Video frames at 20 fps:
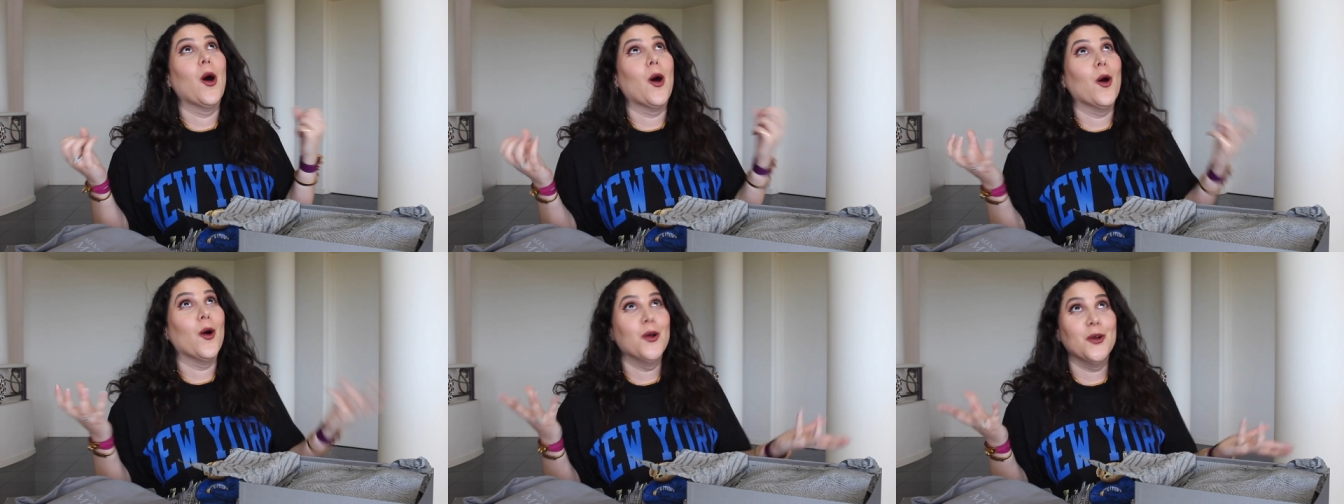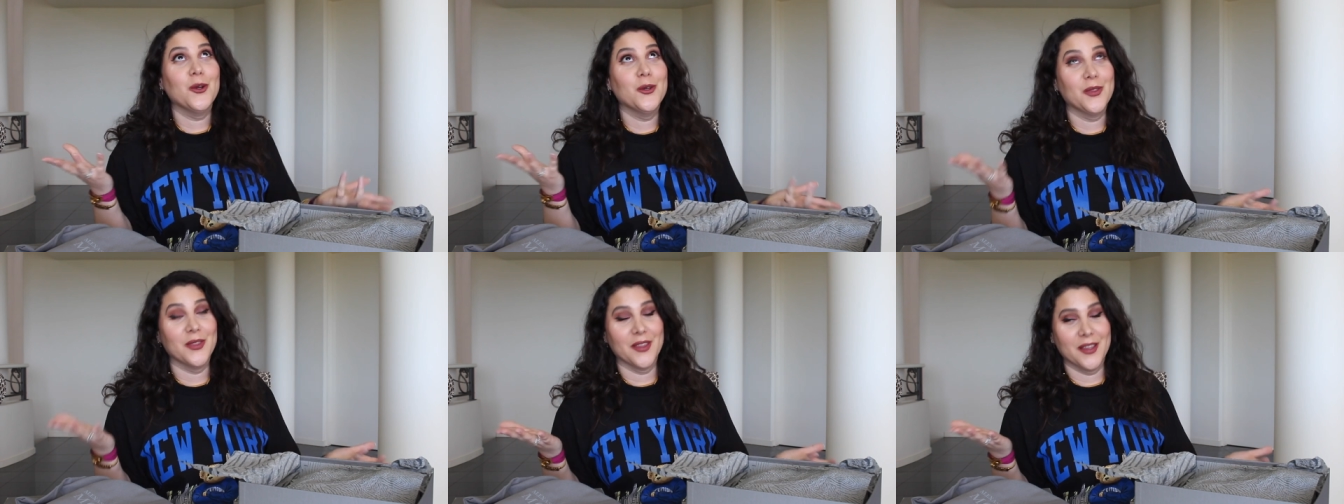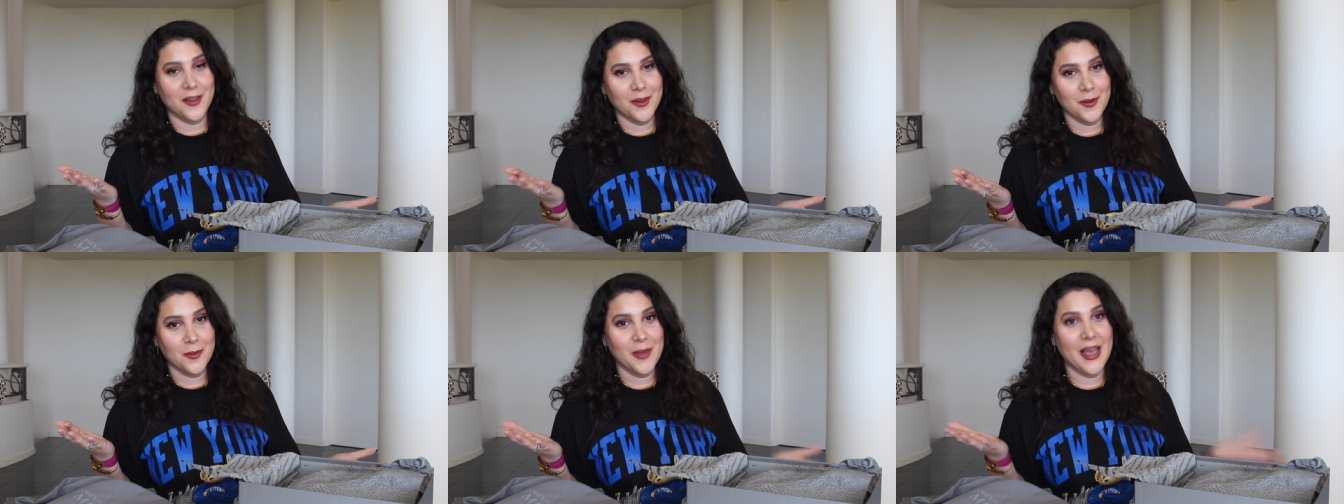own
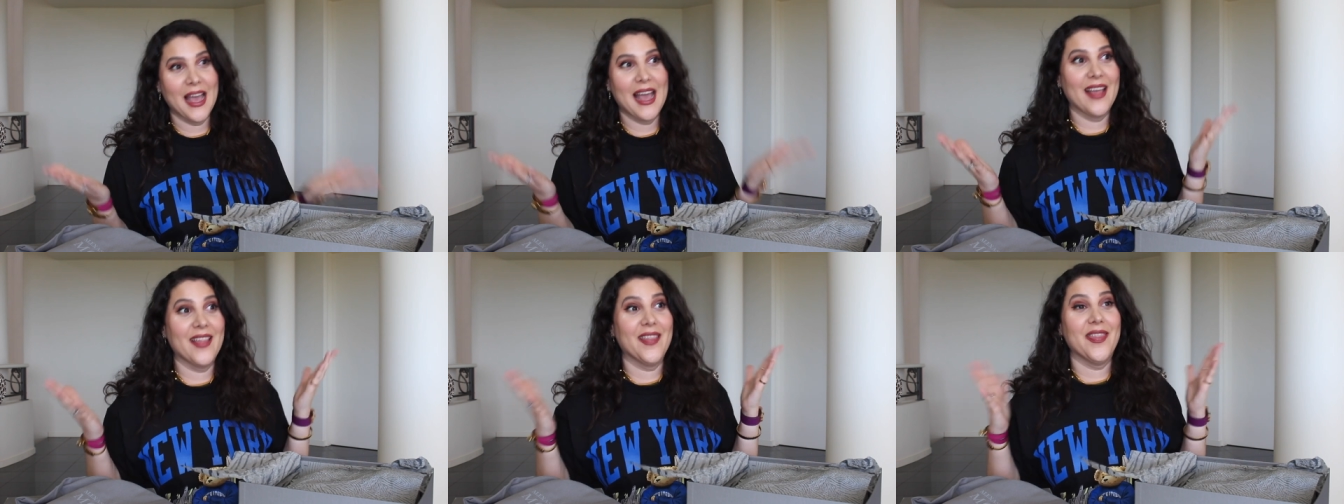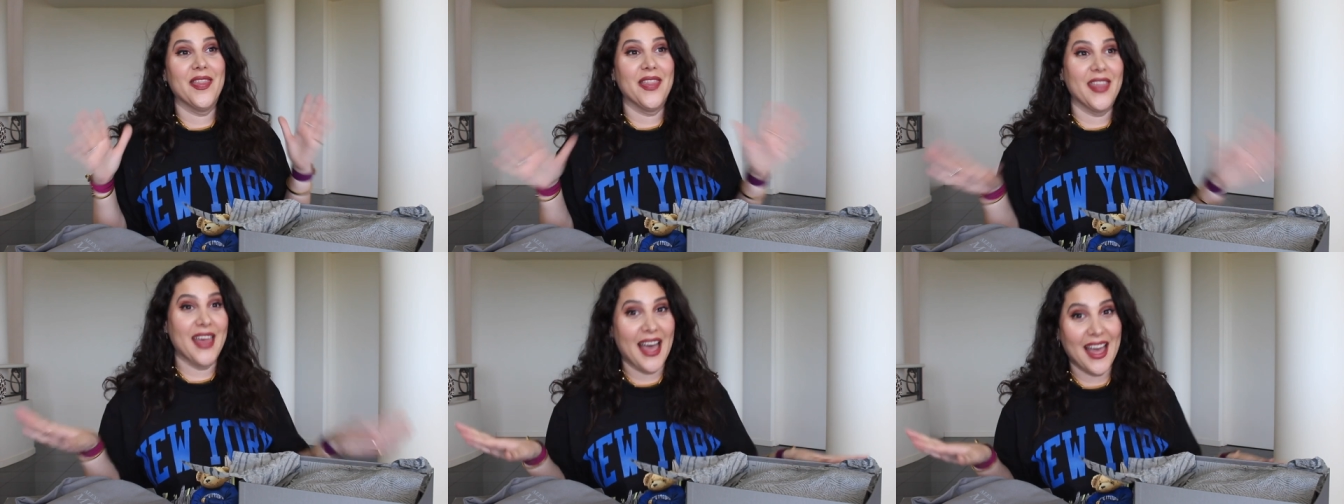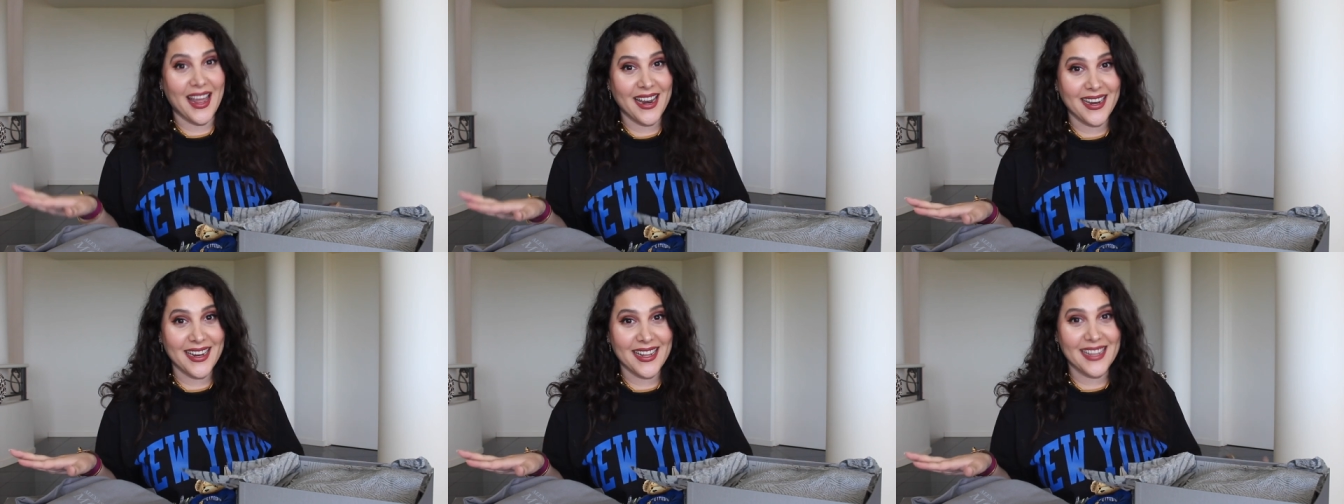them. And
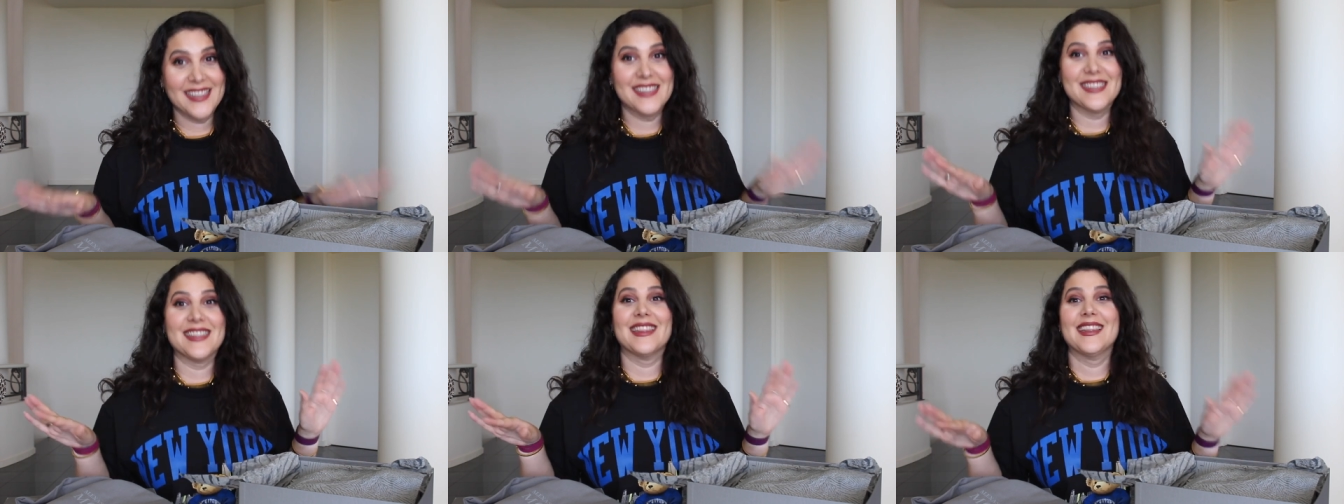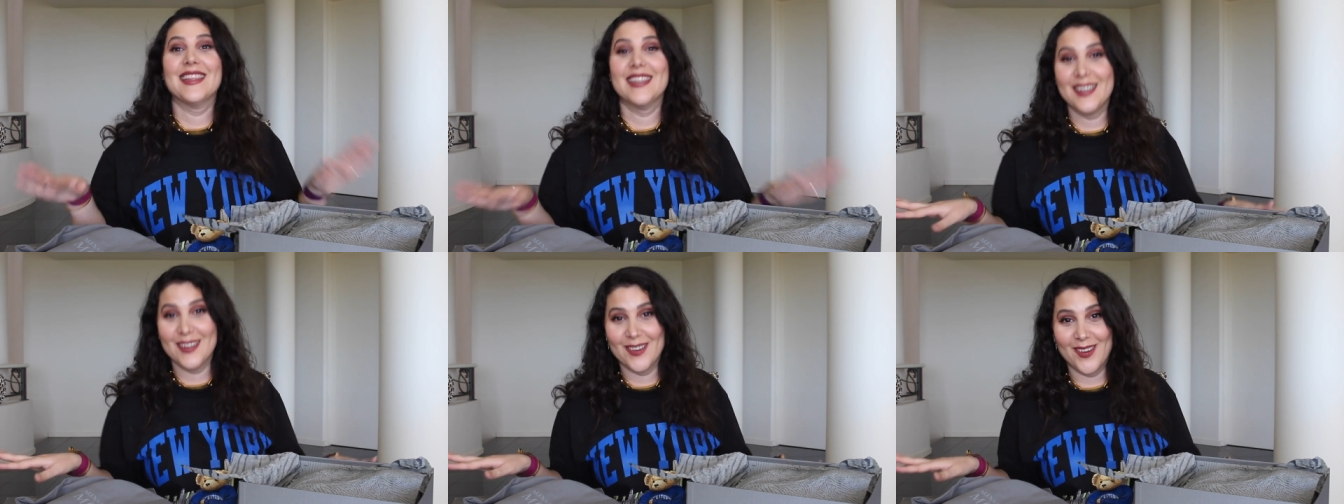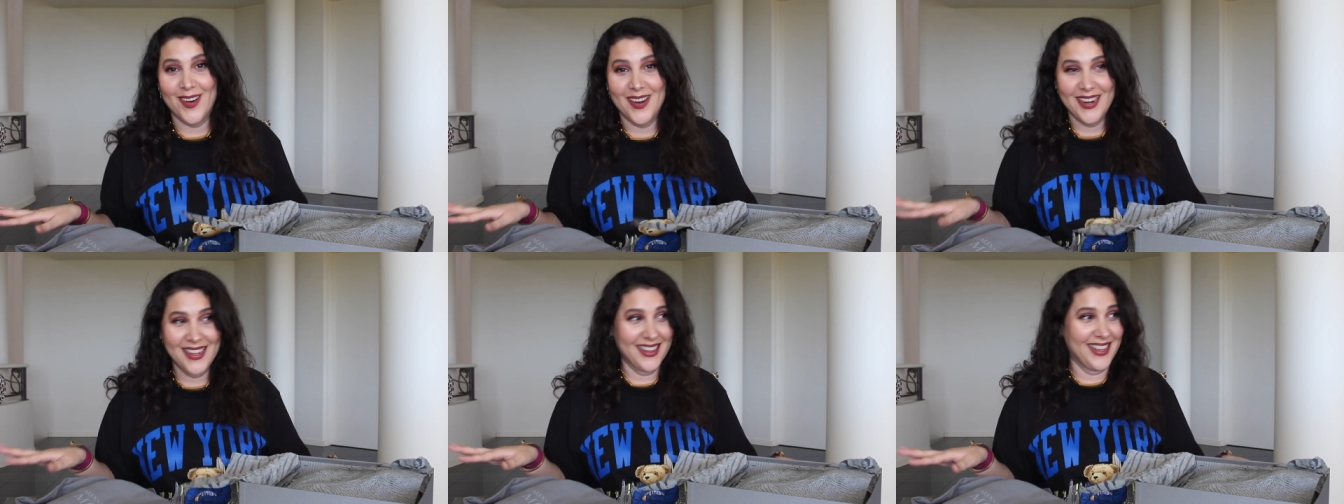that is
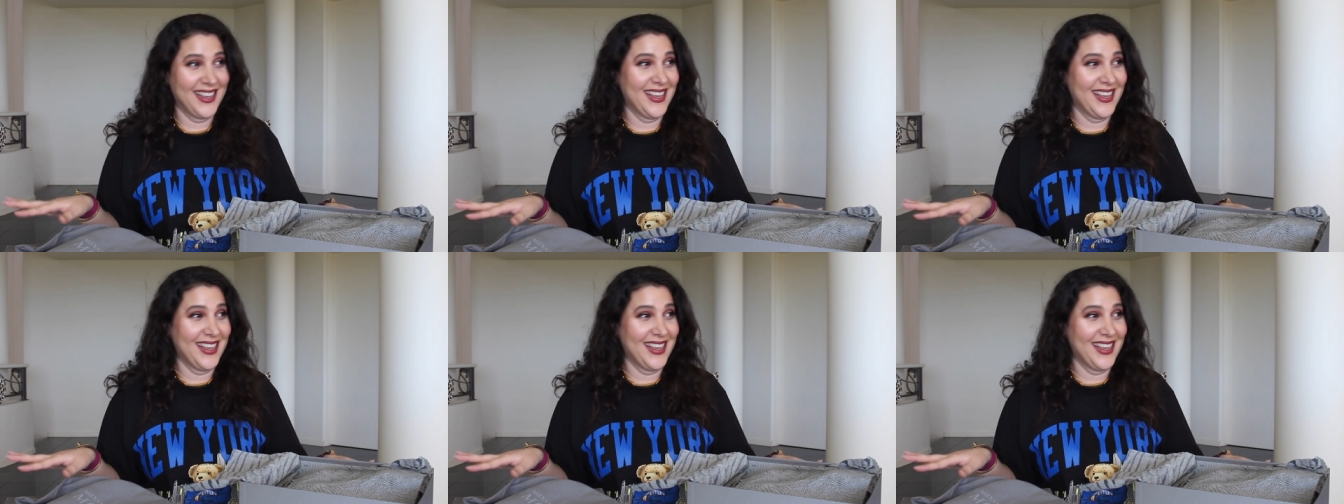literally